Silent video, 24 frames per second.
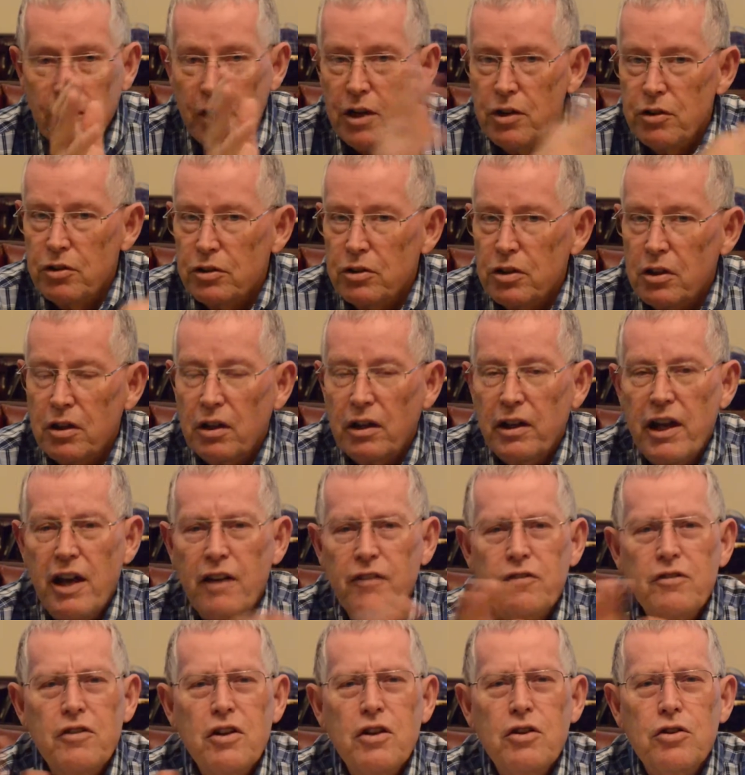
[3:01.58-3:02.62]
neither to the
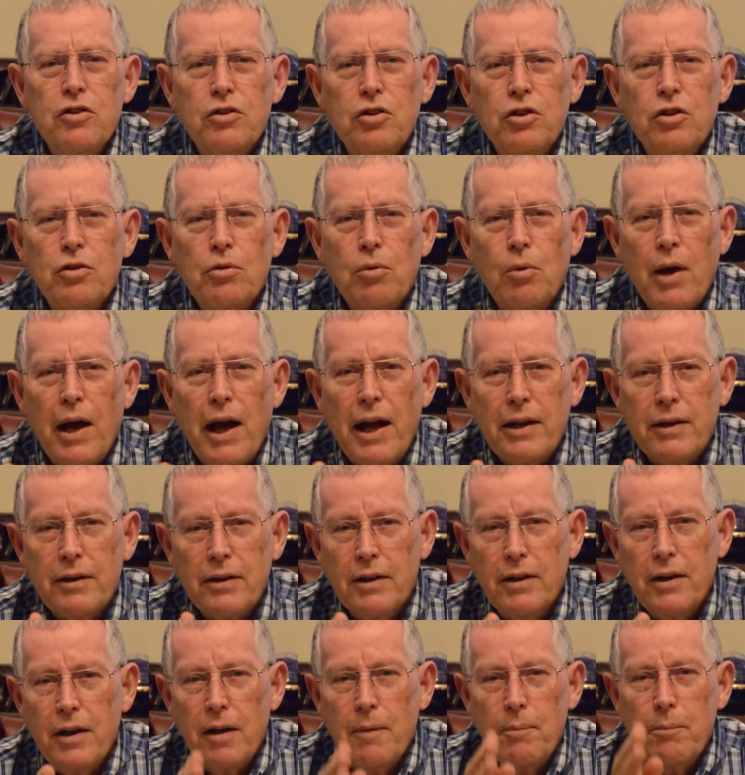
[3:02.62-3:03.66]
left, neither to the right,
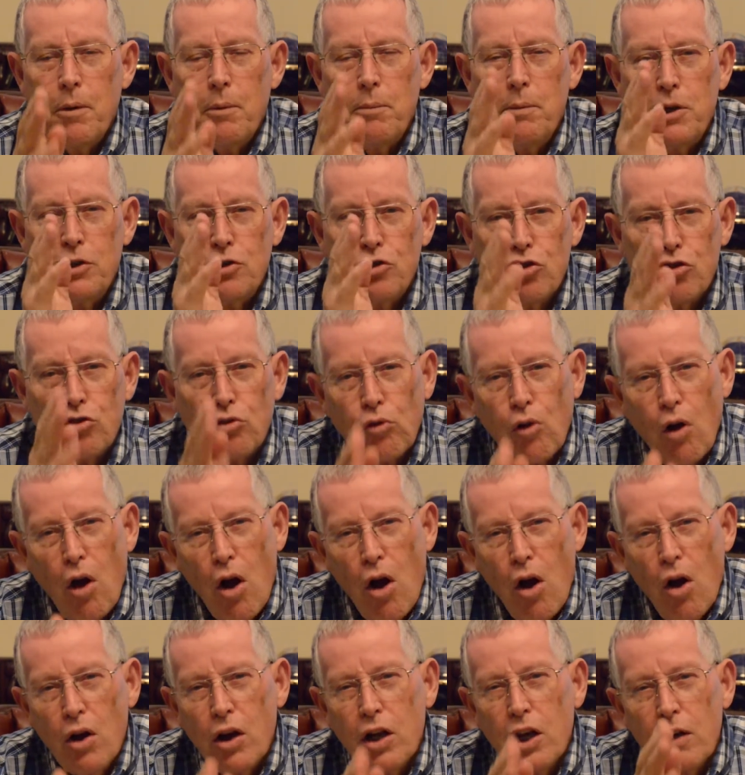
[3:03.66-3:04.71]
but be
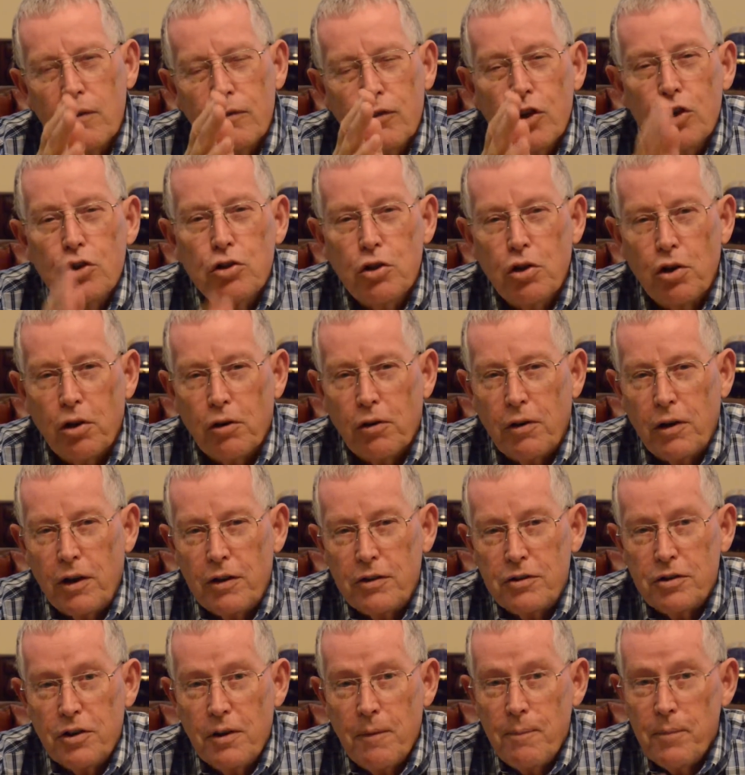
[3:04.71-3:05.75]
strong and of good
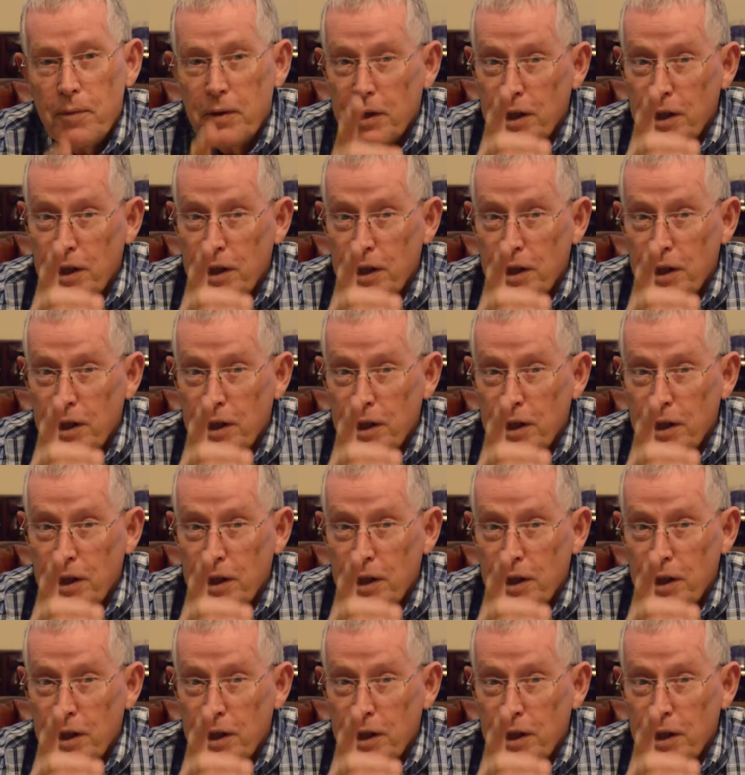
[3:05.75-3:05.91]
courage.